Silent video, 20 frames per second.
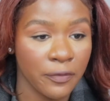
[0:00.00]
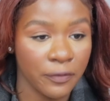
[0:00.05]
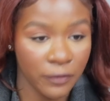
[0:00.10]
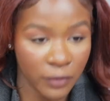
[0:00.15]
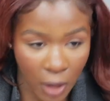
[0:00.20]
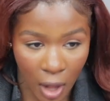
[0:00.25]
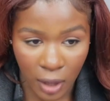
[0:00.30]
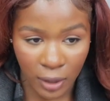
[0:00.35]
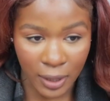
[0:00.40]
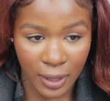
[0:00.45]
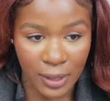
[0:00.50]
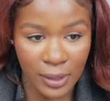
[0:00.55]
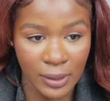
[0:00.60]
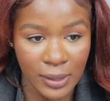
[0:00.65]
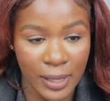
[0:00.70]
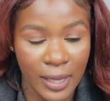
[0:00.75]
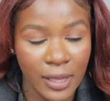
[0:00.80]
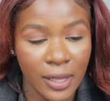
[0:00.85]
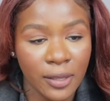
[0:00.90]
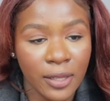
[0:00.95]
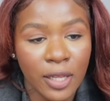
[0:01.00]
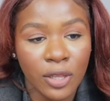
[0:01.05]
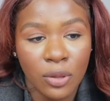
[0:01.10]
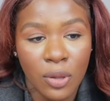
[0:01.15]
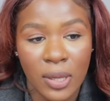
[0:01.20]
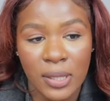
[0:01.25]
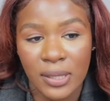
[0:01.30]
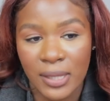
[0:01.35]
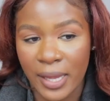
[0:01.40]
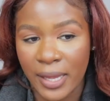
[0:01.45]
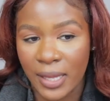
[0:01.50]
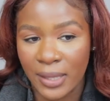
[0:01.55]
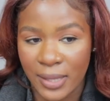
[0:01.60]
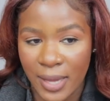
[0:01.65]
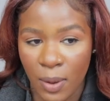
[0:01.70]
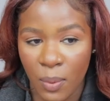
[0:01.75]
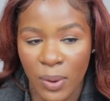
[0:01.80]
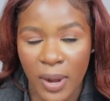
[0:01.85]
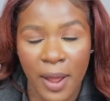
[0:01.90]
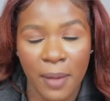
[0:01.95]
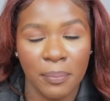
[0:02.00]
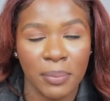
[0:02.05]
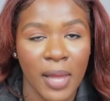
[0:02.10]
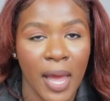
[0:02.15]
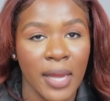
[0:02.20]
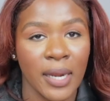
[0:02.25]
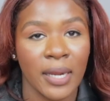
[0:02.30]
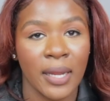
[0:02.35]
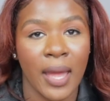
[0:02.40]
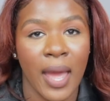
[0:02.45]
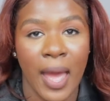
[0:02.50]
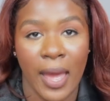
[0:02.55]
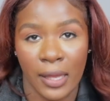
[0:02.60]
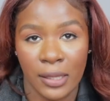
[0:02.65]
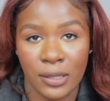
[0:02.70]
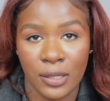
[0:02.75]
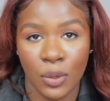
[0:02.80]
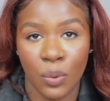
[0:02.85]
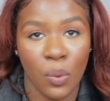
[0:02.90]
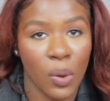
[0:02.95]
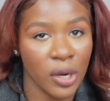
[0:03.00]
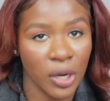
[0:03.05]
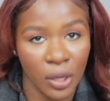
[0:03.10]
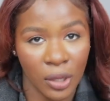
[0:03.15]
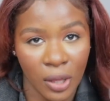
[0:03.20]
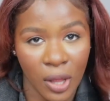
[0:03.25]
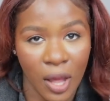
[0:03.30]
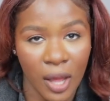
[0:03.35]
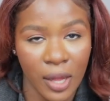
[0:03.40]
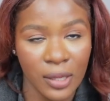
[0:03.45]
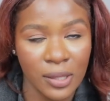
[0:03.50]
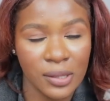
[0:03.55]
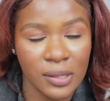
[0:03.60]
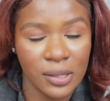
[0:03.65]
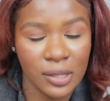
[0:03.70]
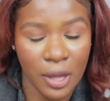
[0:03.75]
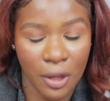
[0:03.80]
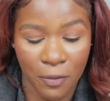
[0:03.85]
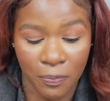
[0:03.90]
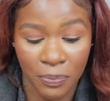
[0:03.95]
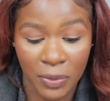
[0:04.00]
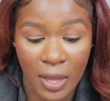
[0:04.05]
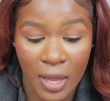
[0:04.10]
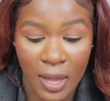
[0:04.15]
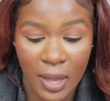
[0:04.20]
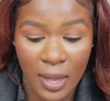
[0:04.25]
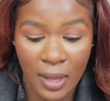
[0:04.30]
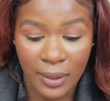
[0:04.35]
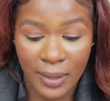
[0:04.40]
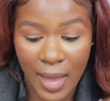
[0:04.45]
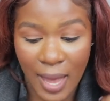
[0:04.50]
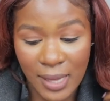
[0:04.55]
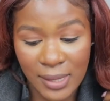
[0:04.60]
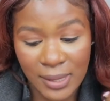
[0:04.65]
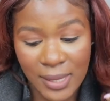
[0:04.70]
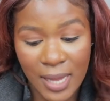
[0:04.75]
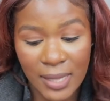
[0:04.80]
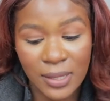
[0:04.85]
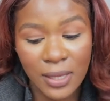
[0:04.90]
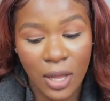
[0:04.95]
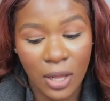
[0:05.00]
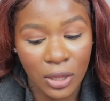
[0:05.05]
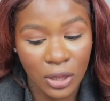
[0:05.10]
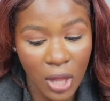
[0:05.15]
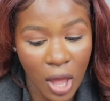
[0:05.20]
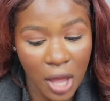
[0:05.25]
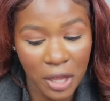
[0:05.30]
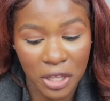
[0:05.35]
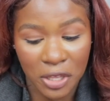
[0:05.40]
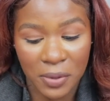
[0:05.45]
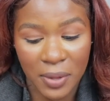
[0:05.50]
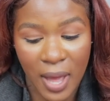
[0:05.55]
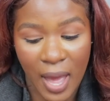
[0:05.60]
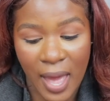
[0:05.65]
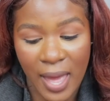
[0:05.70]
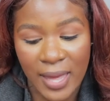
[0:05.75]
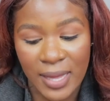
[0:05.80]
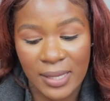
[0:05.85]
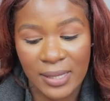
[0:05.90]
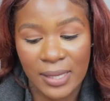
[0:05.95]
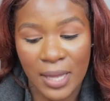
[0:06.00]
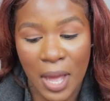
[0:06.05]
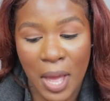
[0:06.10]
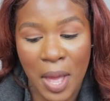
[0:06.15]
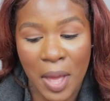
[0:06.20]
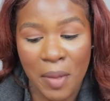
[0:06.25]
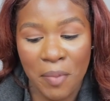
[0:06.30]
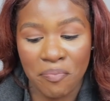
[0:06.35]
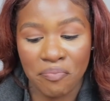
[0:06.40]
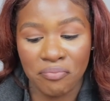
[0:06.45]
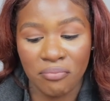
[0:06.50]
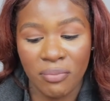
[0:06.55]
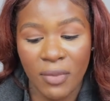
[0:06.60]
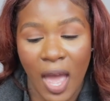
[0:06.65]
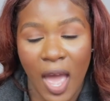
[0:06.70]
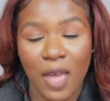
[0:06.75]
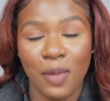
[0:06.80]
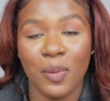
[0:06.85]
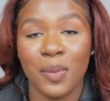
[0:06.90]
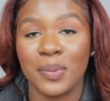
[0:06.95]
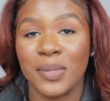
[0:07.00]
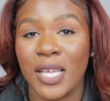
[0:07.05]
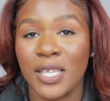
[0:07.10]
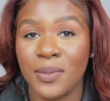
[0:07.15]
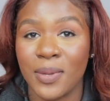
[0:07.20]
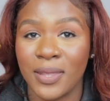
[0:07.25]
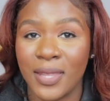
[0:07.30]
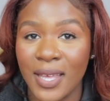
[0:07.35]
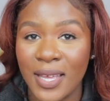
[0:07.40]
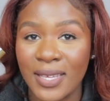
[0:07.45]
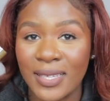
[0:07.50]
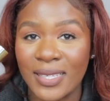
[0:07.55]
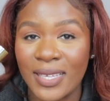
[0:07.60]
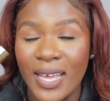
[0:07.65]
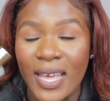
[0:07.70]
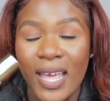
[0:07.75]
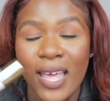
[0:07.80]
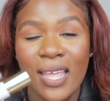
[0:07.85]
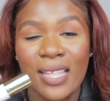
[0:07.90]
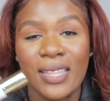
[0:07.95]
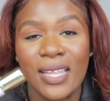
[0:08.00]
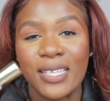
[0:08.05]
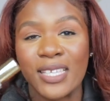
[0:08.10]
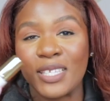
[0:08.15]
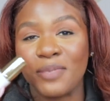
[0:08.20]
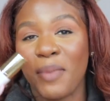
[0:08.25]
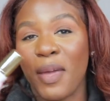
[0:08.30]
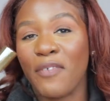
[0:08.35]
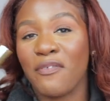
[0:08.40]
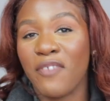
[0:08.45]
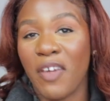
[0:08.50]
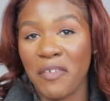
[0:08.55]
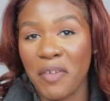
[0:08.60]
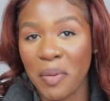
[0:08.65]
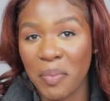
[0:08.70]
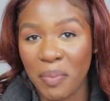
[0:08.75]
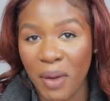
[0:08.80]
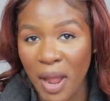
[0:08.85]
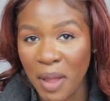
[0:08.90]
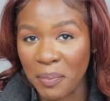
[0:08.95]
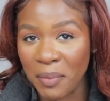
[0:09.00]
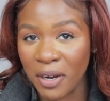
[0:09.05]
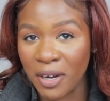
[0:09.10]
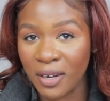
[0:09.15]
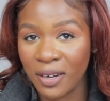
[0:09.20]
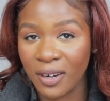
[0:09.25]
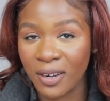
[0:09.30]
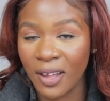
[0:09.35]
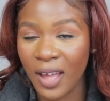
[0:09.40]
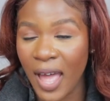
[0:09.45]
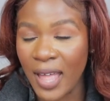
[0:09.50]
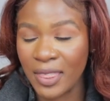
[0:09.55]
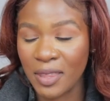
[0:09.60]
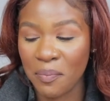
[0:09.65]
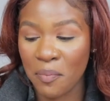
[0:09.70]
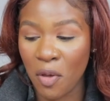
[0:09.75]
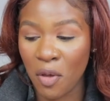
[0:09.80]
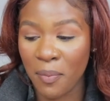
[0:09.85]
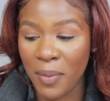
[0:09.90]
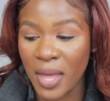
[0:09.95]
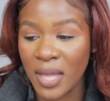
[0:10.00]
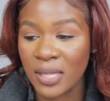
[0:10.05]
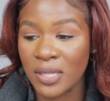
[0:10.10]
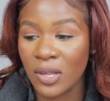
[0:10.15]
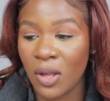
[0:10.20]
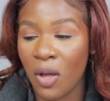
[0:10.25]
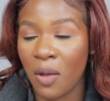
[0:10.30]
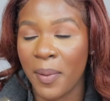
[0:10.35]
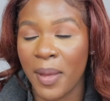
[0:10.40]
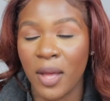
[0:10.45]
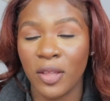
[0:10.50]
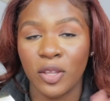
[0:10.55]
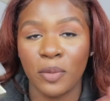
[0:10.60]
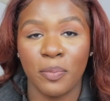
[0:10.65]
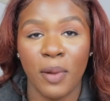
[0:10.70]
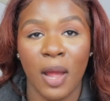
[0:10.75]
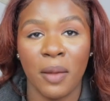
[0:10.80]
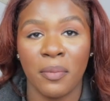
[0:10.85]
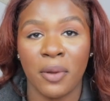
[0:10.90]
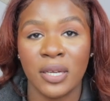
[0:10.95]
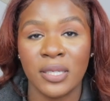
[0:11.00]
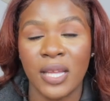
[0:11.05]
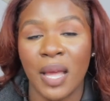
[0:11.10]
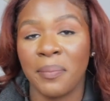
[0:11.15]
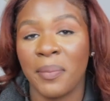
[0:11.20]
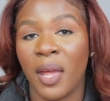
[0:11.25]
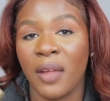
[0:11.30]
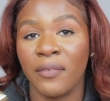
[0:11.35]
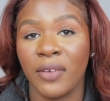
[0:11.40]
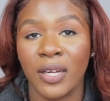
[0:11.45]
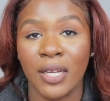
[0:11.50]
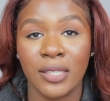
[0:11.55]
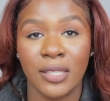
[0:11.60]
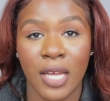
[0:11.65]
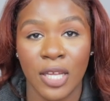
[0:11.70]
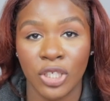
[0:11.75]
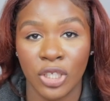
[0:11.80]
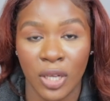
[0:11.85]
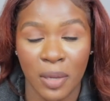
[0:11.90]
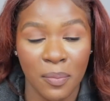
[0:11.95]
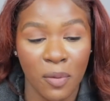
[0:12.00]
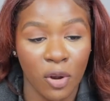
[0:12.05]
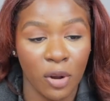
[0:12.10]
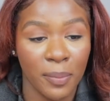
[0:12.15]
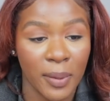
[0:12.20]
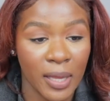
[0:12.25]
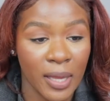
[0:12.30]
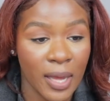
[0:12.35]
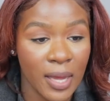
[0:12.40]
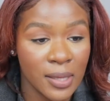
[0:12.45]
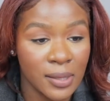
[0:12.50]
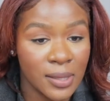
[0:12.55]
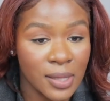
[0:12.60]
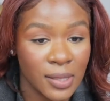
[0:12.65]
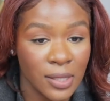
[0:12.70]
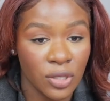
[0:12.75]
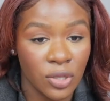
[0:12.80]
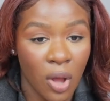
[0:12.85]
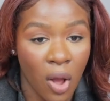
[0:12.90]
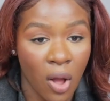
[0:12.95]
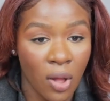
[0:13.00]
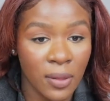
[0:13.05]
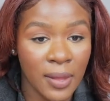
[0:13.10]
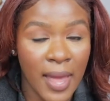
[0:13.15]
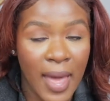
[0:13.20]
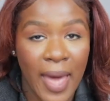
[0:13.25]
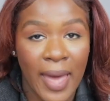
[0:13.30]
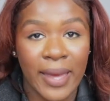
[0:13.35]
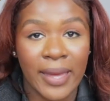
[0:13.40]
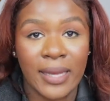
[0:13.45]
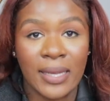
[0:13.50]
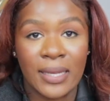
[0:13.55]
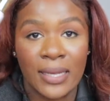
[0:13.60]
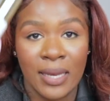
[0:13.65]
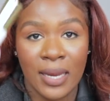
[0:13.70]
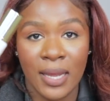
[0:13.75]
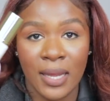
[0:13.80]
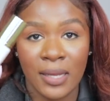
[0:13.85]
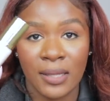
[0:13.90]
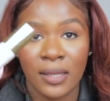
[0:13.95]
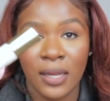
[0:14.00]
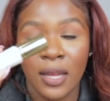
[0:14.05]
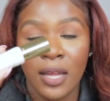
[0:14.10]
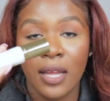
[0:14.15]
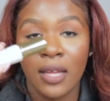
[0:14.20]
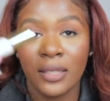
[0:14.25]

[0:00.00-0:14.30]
flawless. Like it literally looks like it did when I applied it at one o'clock. So that says a lot, you guys. Um, I'm obsessed with this. This is my favorite primer at the moment. All my other primers, I'm not even gonna touch anymore because this is all I need.